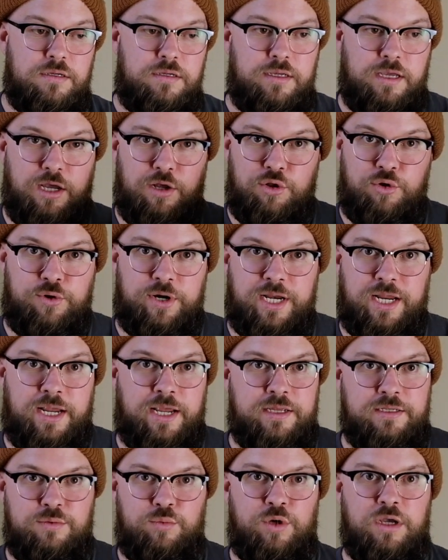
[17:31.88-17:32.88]
Hillary
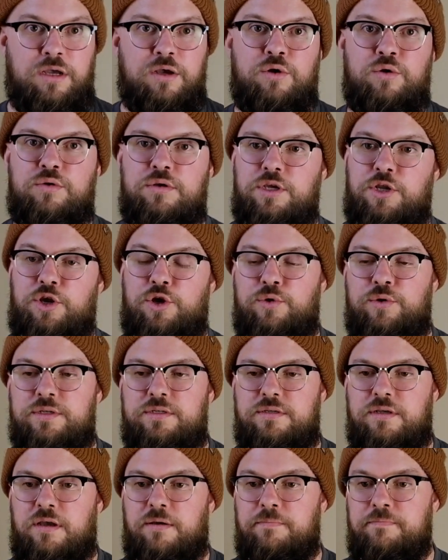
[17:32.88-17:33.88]
as well. You know,
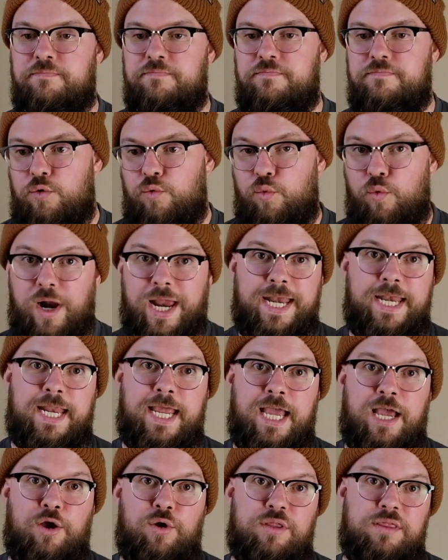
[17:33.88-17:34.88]
it's right
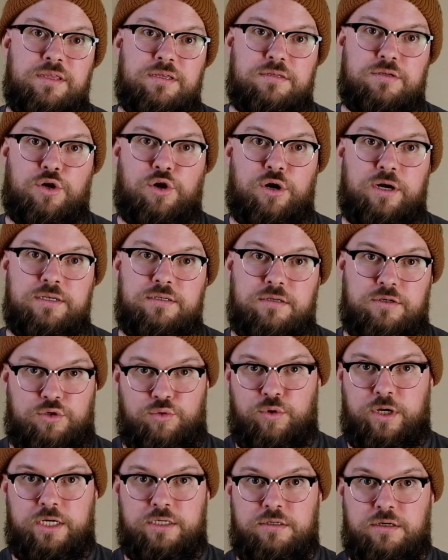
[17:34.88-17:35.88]
now in this current
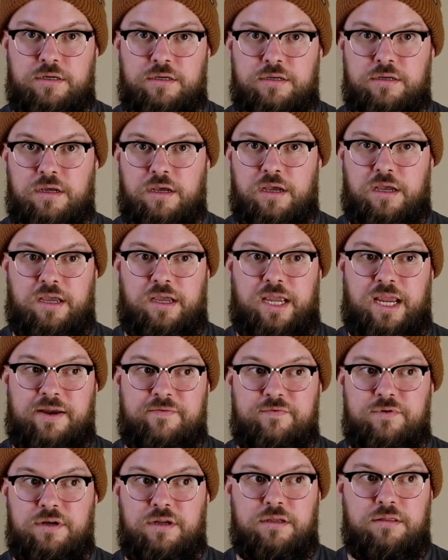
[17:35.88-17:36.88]
situation,
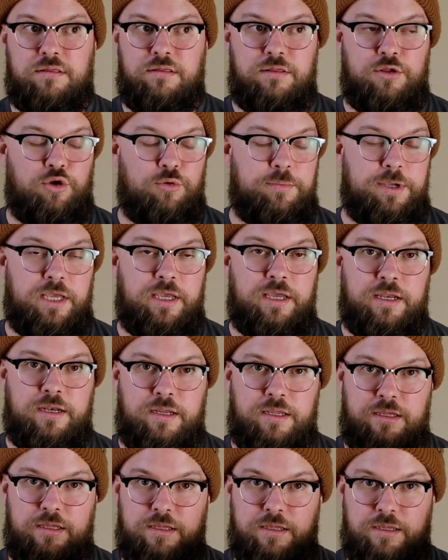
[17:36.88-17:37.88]
every little bit
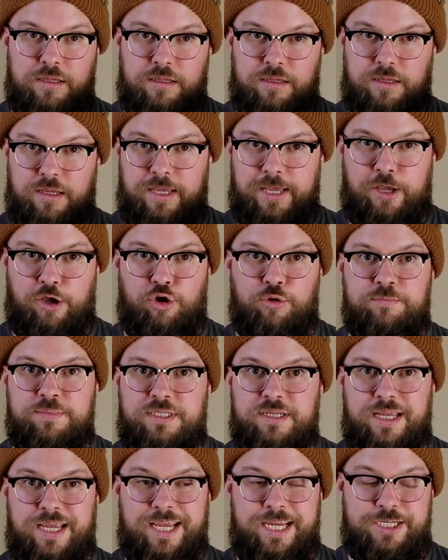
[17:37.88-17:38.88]

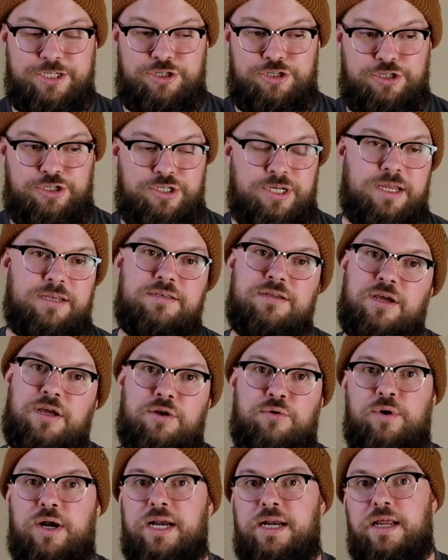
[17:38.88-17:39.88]
helps a shit ton
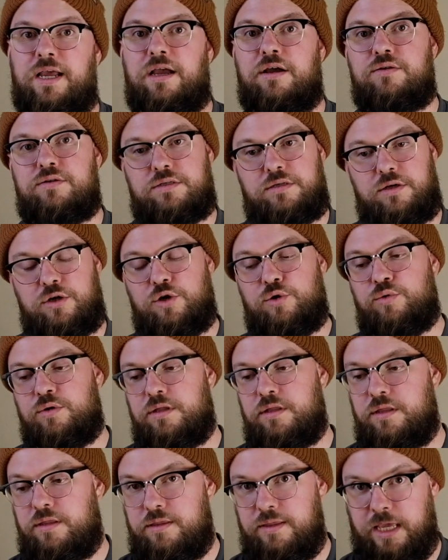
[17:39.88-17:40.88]
right now. So
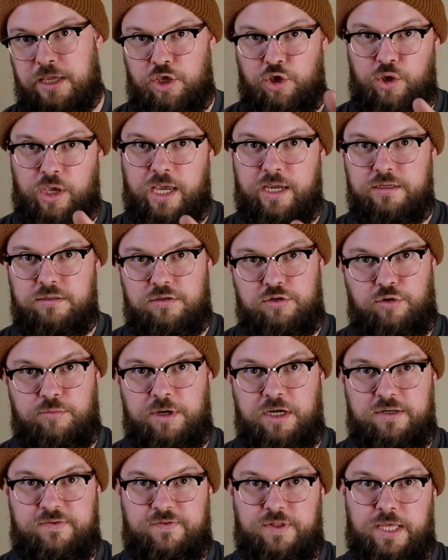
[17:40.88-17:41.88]
thank you guys so
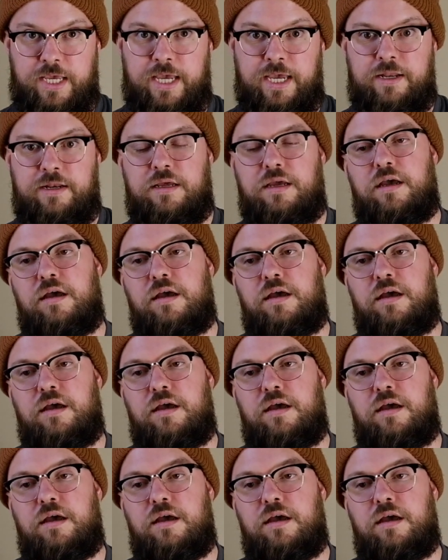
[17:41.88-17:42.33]
much for that.